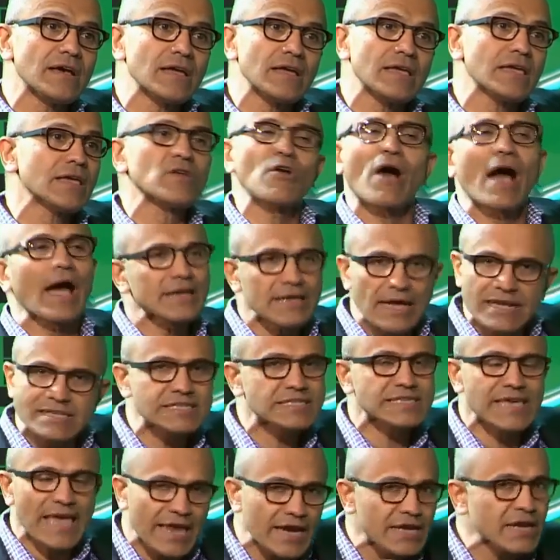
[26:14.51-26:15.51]
you know, I
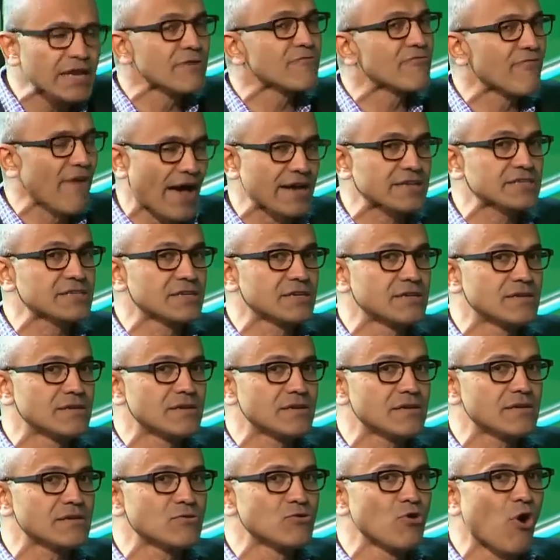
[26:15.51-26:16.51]
say it, in fact, I mean,
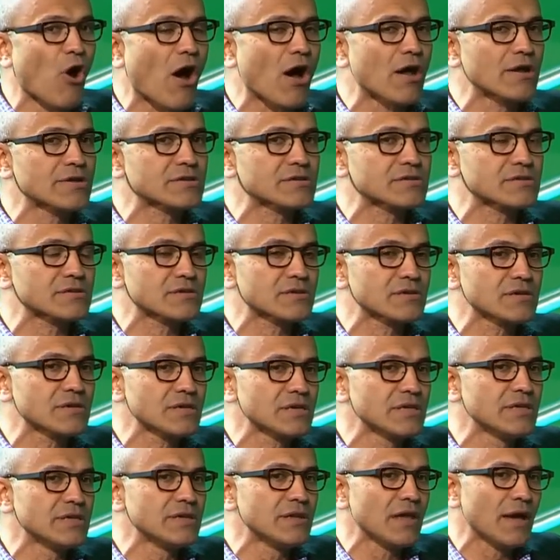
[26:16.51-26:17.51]

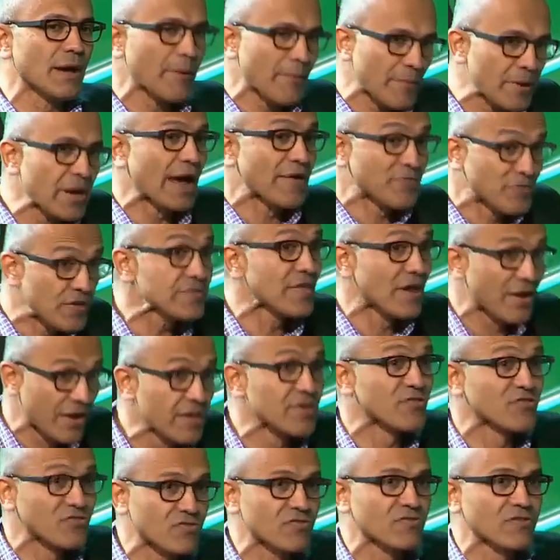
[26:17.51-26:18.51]
I think
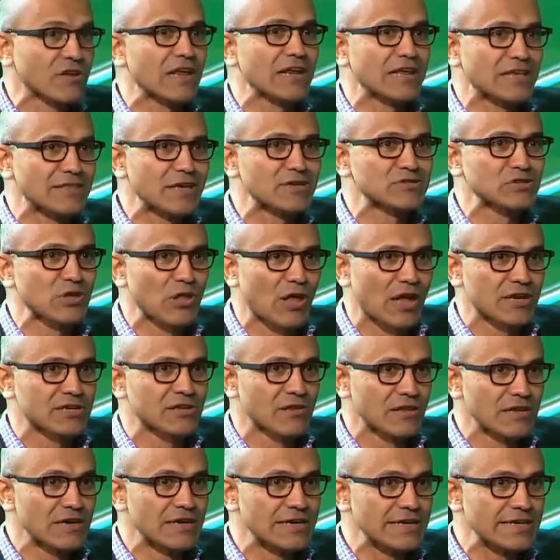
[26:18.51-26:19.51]
there's a lot
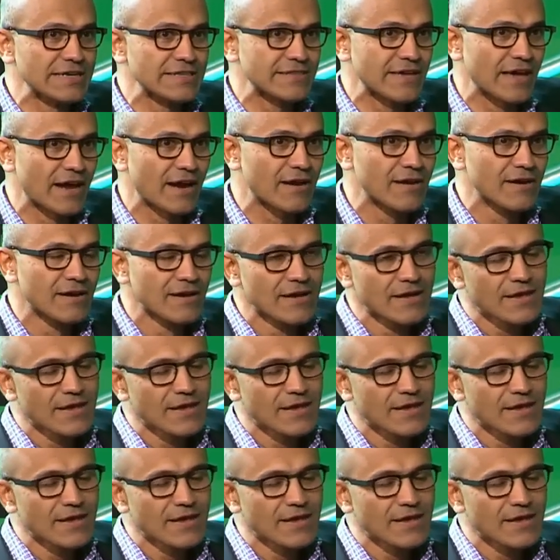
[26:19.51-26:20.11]
of learning there.